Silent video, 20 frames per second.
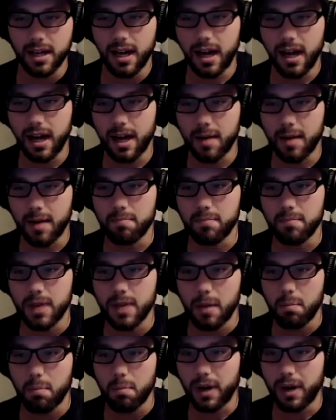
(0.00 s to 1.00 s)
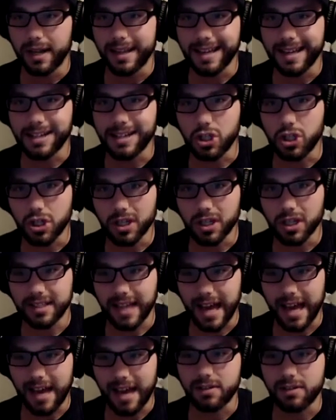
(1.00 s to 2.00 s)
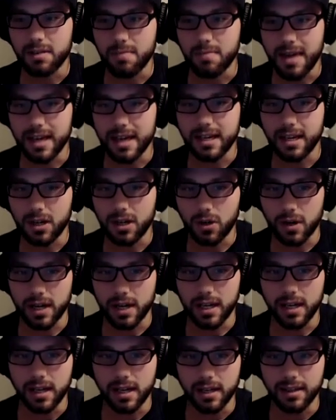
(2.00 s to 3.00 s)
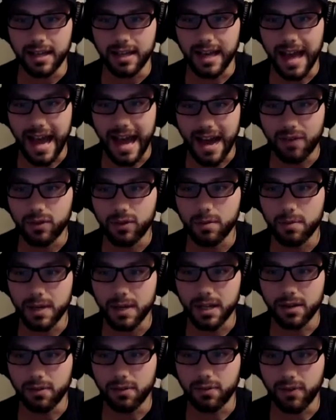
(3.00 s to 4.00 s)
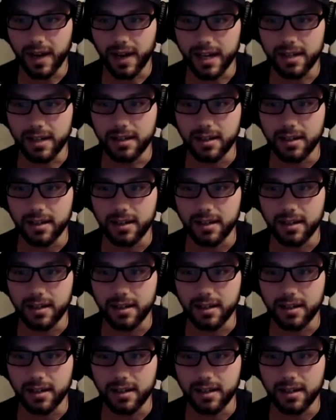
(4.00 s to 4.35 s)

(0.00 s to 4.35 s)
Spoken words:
But they just have to make it gritty. They have to be in a fight.